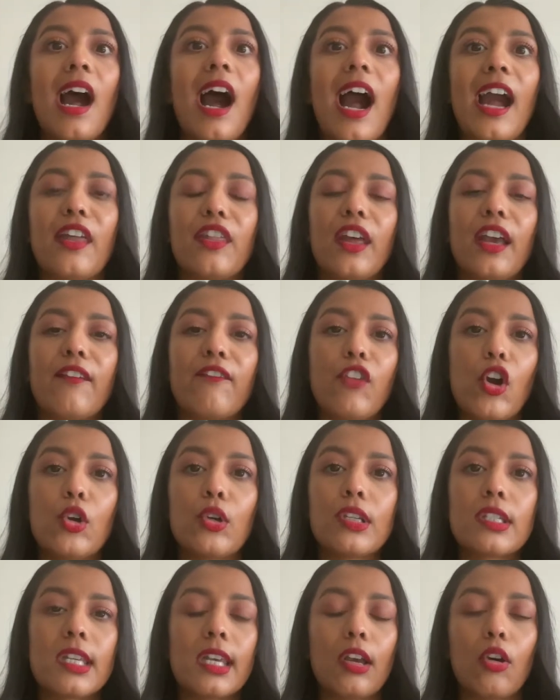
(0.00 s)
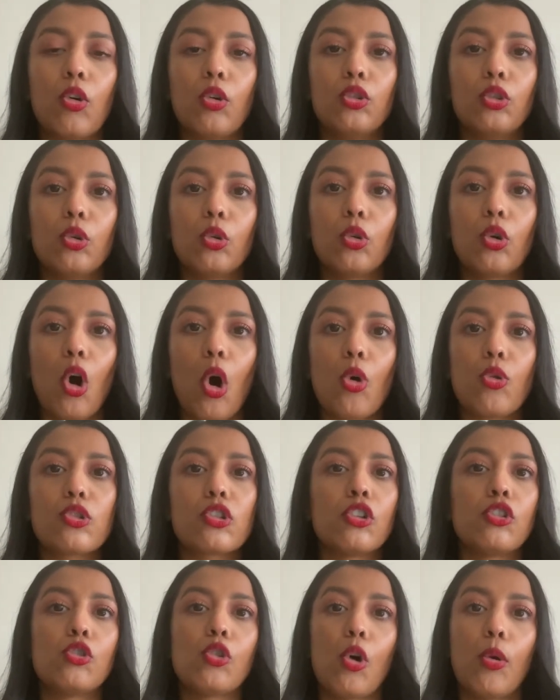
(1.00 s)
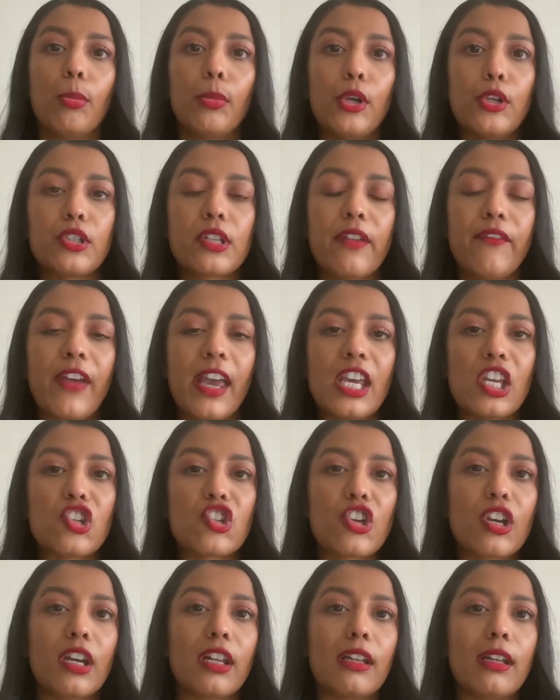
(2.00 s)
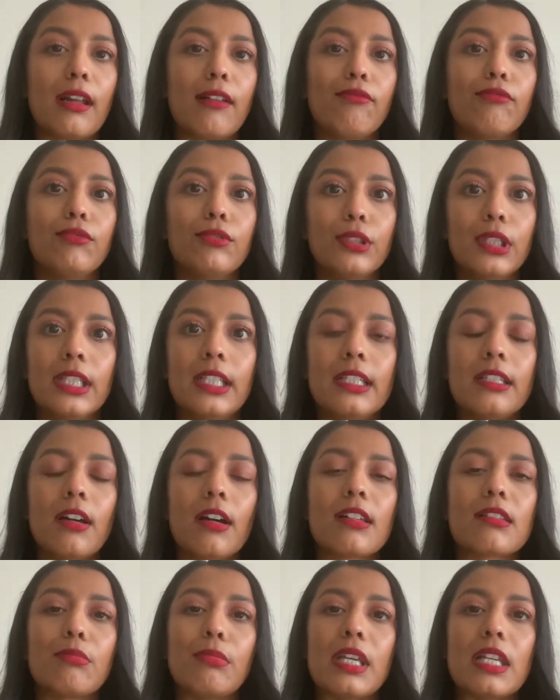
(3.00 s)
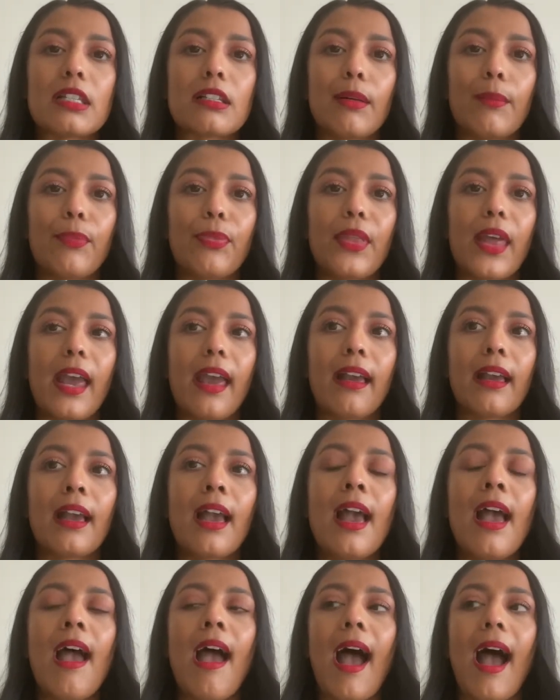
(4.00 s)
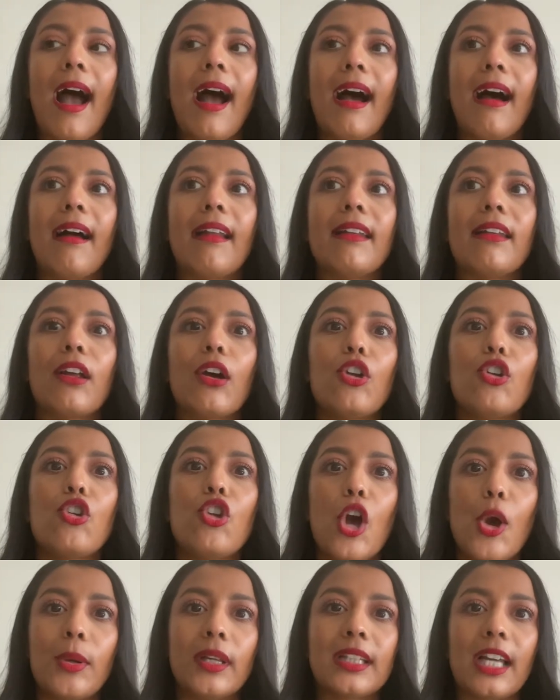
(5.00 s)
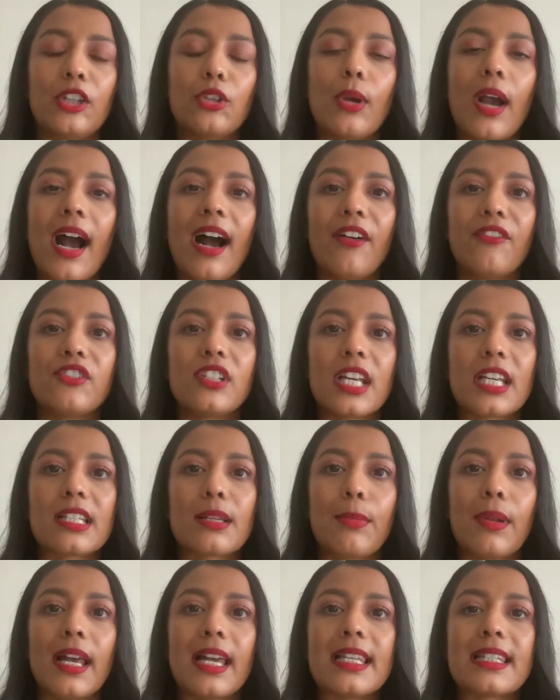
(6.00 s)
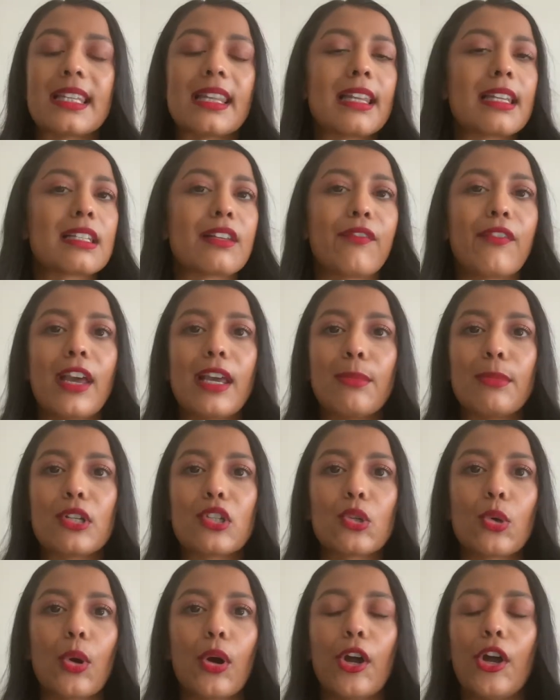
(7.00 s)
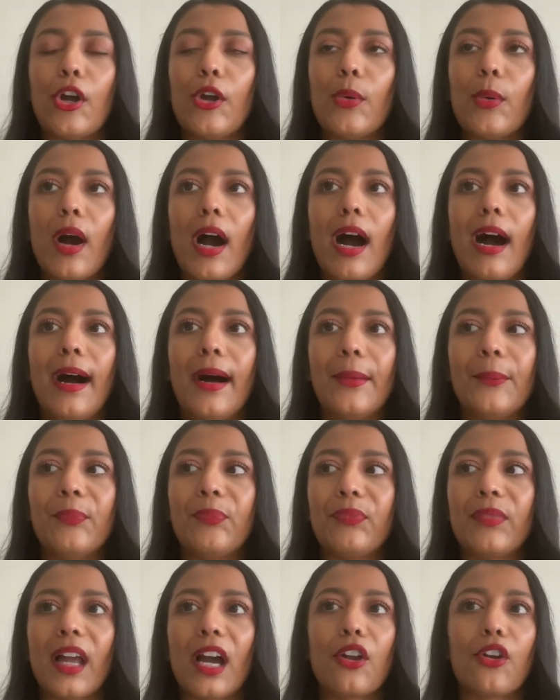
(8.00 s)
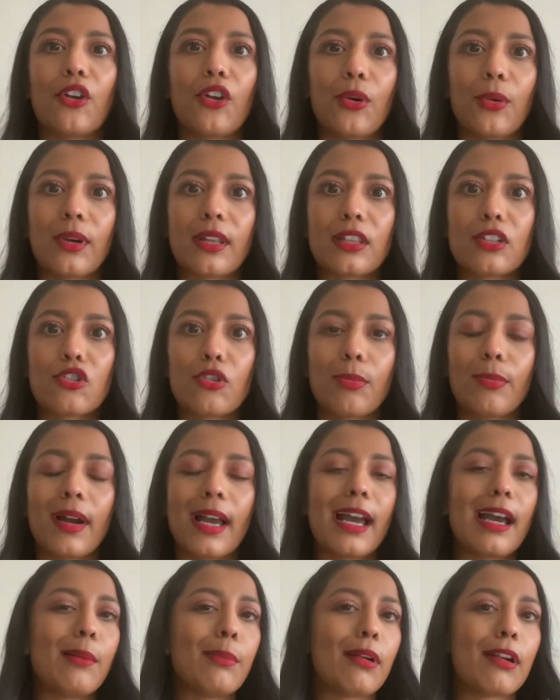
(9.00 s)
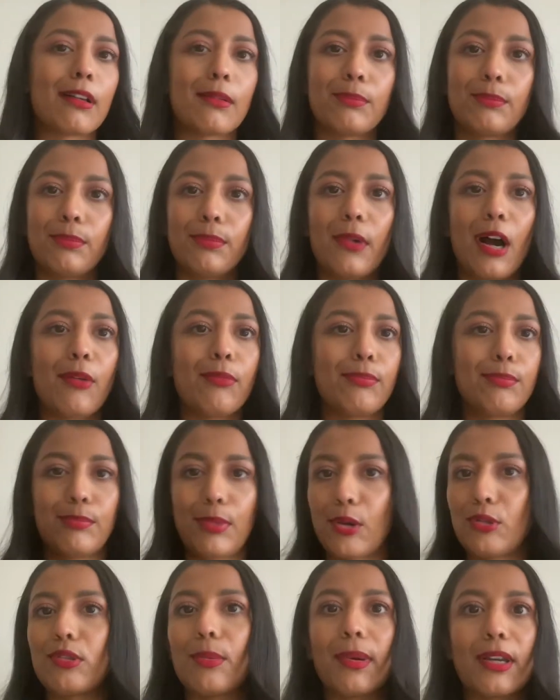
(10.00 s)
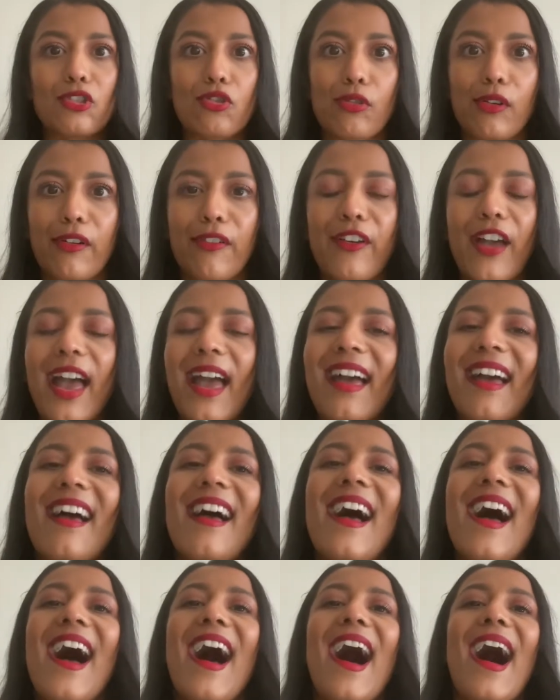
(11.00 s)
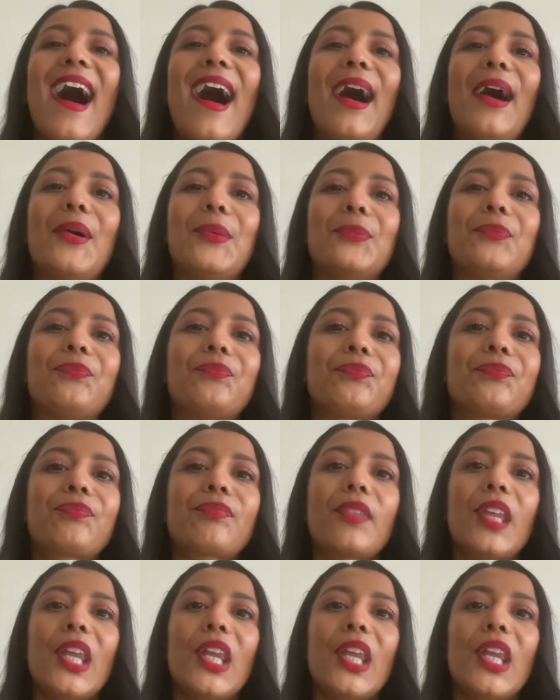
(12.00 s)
I think focusing on your goals and not motivation really does mean something. And knowing that you have disciplines, and there's a famous quote, I don't know at the top of my head, but I'll post a picture of it.